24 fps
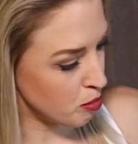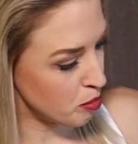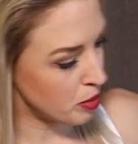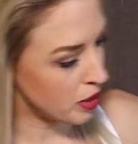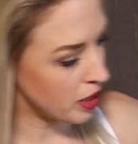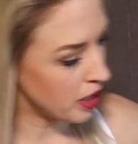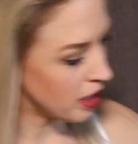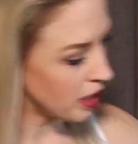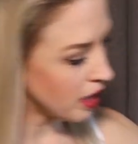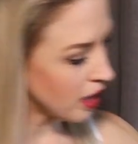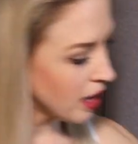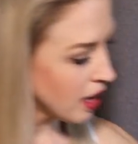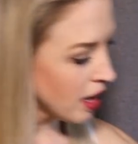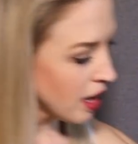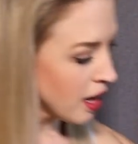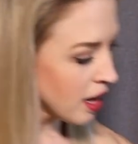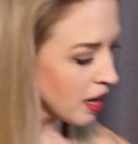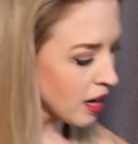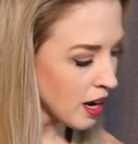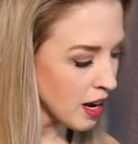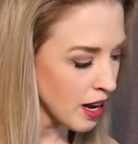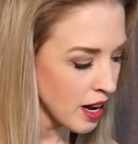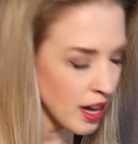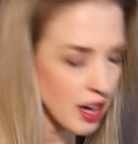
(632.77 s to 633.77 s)
But
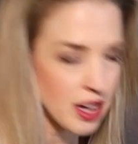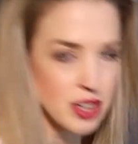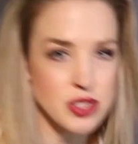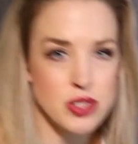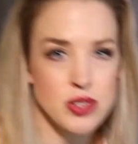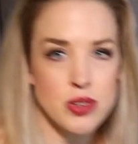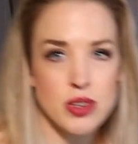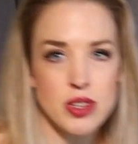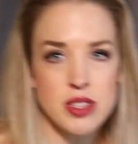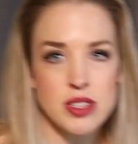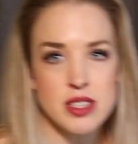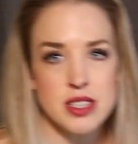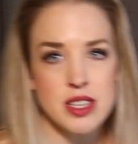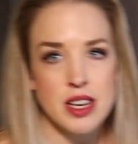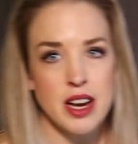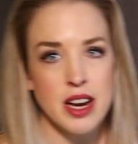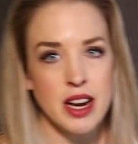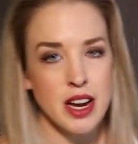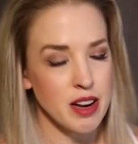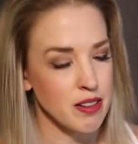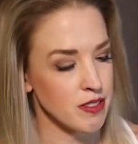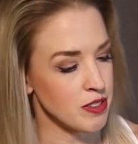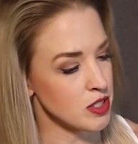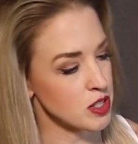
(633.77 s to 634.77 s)
as you can see,
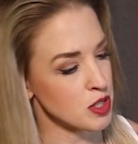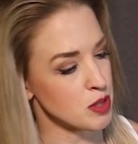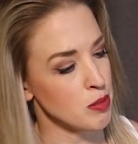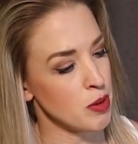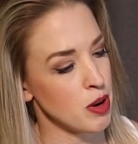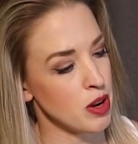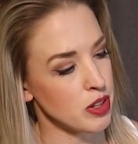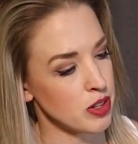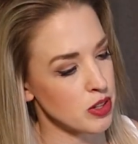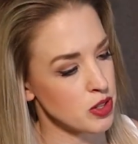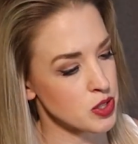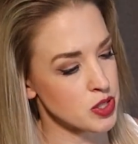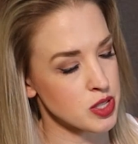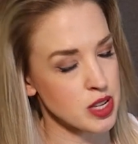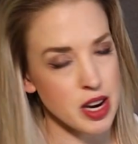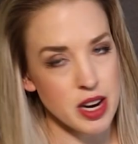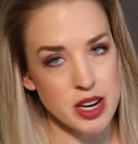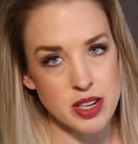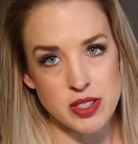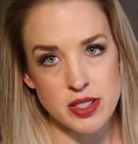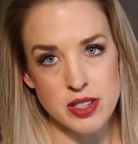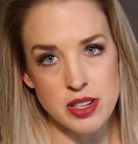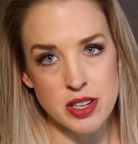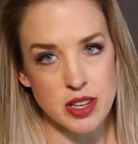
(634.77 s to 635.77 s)
I have the smaller
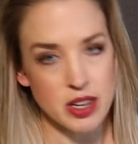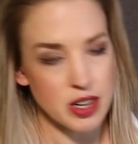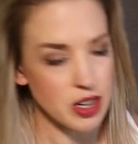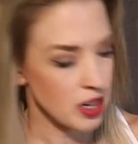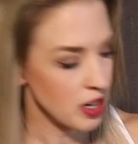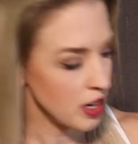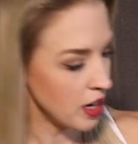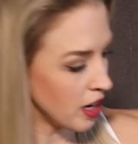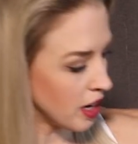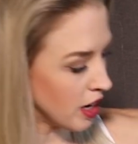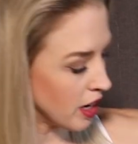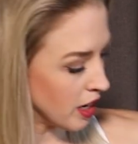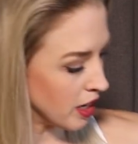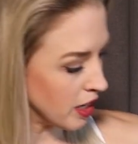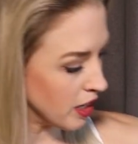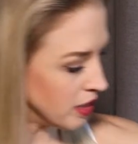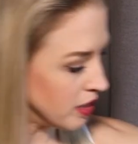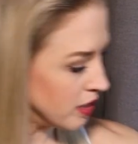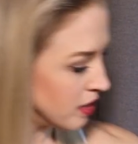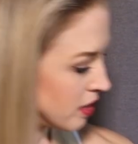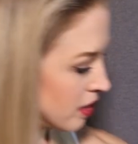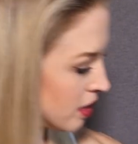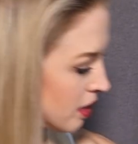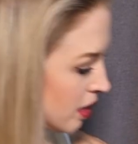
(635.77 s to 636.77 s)
size here,
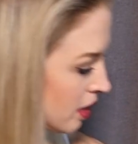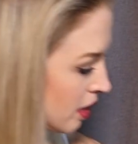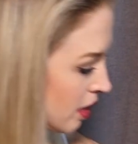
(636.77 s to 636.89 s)
and